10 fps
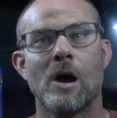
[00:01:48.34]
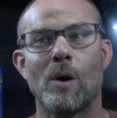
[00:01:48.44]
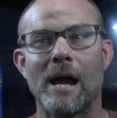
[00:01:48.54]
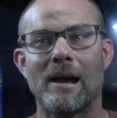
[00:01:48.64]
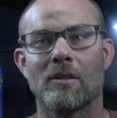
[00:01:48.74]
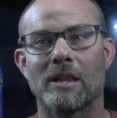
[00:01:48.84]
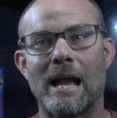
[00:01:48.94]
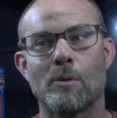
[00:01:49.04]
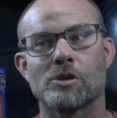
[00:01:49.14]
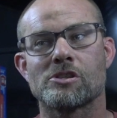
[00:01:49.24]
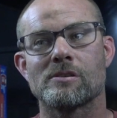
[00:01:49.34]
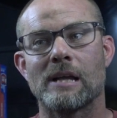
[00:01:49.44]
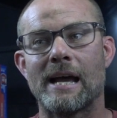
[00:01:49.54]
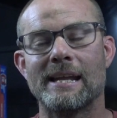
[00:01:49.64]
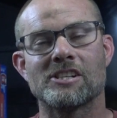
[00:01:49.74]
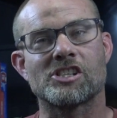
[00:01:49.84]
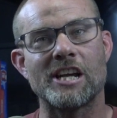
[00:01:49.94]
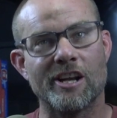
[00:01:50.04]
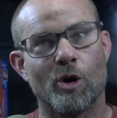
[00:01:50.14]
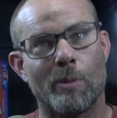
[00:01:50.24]
Well, I was. I didn't
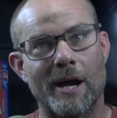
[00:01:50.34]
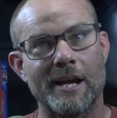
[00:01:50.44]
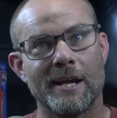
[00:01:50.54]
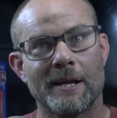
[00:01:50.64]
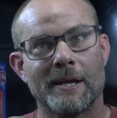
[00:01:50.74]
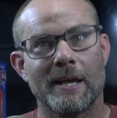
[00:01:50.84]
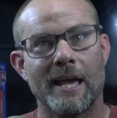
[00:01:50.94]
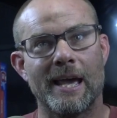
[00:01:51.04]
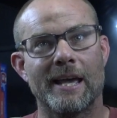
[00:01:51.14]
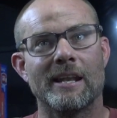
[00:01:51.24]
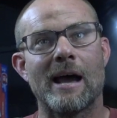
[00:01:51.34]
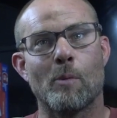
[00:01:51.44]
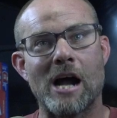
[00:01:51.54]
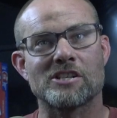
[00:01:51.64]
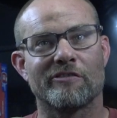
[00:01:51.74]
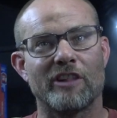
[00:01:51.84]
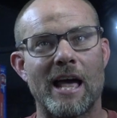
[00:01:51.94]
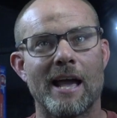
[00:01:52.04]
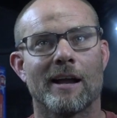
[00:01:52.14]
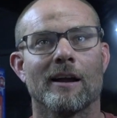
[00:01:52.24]
see nobody, and I watched the
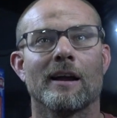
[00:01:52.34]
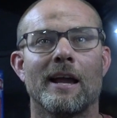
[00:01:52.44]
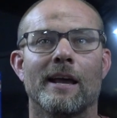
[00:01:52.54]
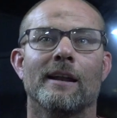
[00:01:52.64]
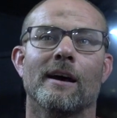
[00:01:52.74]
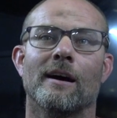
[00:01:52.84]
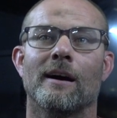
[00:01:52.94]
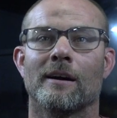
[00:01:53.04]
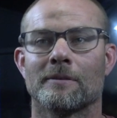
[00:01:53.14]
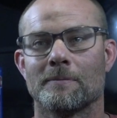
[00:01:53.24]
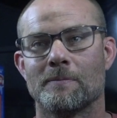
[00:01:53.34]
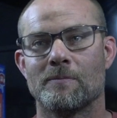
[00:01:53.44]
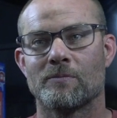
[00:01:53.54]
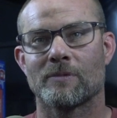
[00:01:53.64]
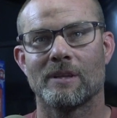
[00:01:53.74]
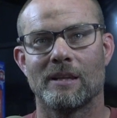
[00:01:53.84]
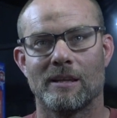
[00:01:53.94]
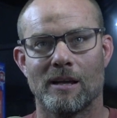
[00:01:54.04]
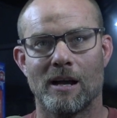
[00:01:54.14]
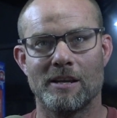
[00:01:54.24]
flagger and. Uh, Oh, he does the
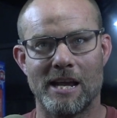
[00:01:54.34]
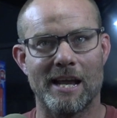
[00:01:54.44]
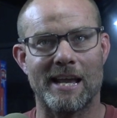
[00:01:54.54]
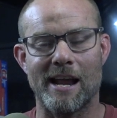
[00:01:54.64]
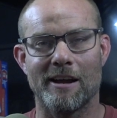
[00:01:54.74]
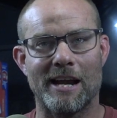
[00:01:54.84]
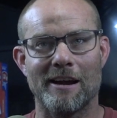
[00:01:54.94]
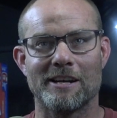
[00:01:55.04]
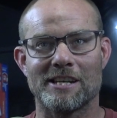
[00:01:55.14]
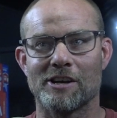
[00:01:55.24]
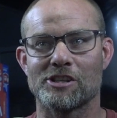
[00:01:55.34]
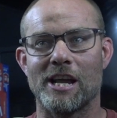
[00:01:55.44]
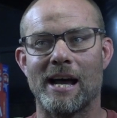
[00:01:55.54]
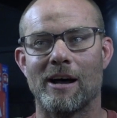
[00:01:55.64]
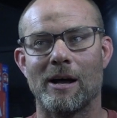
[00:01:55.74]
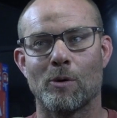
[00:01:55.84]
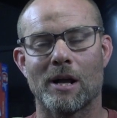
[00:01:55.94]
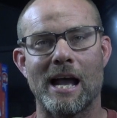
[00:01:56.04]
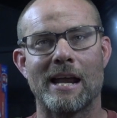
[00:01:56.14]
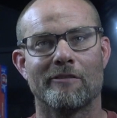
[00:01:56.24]
margin. Yeah, thing? Gary. Okay. Gary tells you how what
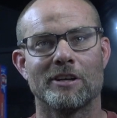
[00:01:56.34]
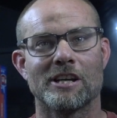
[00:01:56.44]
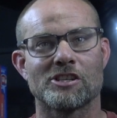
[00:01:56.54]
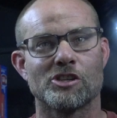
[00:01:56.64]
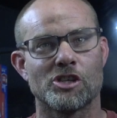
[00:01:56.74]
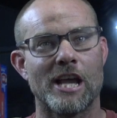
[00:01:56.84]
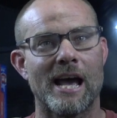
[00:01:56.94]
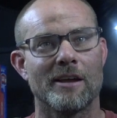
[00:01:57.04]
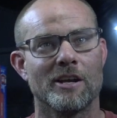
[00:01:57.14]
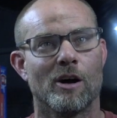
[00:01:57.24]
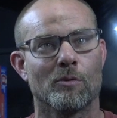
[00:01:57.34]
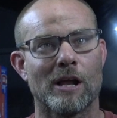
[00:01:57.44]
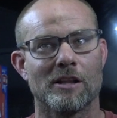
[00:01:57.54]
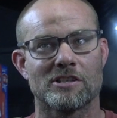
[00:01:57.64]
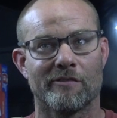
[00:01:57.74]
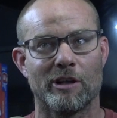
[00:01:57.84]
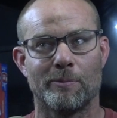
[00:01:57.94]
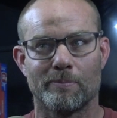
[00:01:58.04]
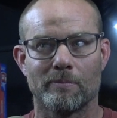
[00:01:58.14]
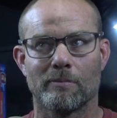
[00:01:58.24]
kind of a distance you got. You know, relatively
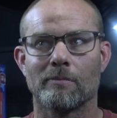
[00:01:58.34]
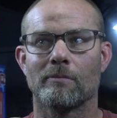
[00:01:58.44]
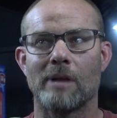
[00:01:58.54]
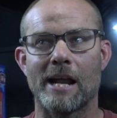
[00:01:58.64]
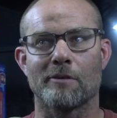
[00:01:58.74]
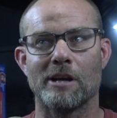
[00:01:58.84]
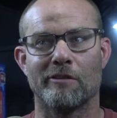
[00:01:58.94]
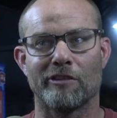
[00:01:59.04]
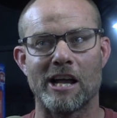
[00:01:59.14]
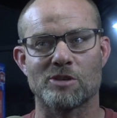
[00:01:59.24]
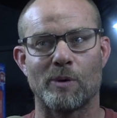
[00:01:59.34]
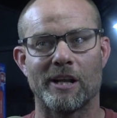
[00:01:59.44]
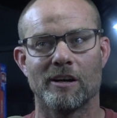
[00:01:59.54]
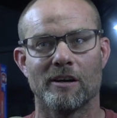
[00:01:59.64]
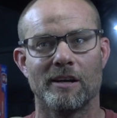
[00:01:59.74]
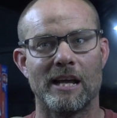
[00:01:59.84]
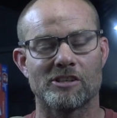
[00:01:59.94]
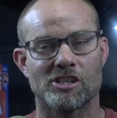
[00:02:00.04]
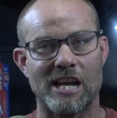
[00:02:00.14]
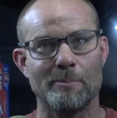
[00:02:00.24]
I could read the flags pretty good, and it
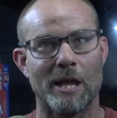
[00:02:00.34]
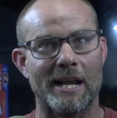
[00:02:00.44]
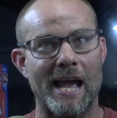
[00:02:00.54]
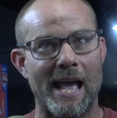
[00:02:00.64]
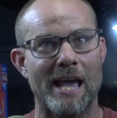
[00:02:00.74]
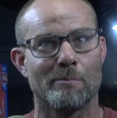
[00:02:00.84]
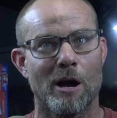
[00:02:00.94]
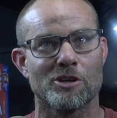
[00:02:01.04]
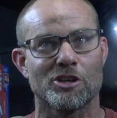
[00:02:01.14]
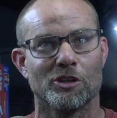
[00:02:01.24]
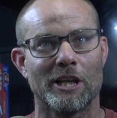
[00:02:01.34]
seemed like I had a marginal